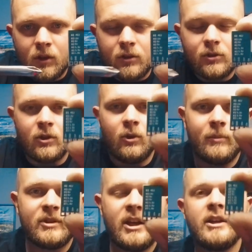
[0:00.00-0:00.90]
So
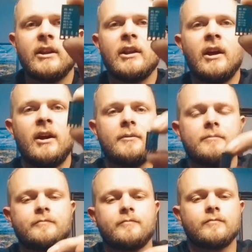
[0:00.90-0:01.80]
I'm taking that.
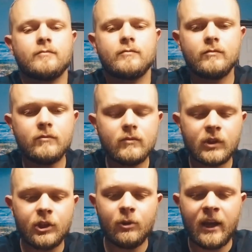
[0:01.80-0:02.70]

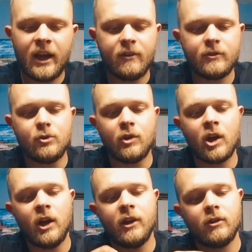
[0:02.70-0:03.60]
You have to
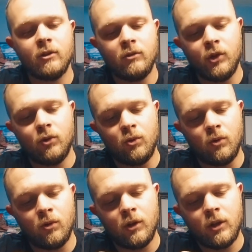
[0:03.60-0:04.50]
cut the
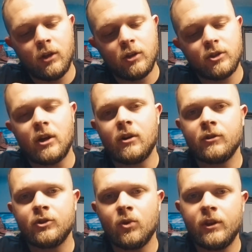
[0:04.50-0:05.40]
little
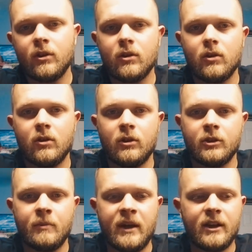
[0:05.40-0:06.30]
solder joint on
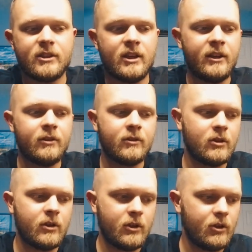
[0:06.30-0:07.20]
the back side.
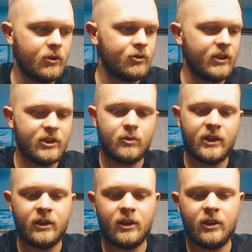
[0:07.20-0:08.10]
So that's what
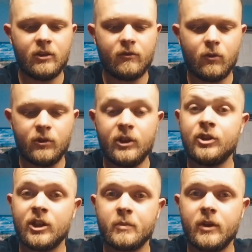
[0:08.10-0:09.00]
I did for the
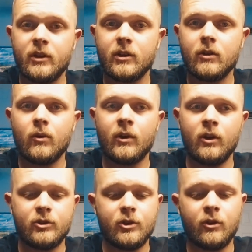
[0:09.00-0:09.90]
adjustment, or
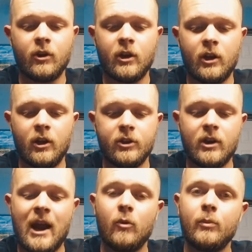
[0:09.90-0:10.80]
else your
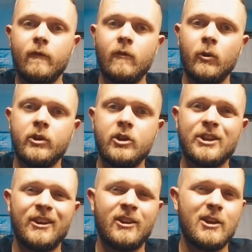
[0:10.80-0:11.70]
output voltage,
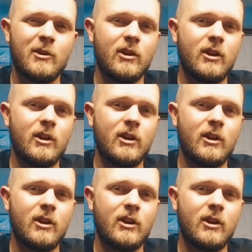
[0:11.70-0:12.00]
I think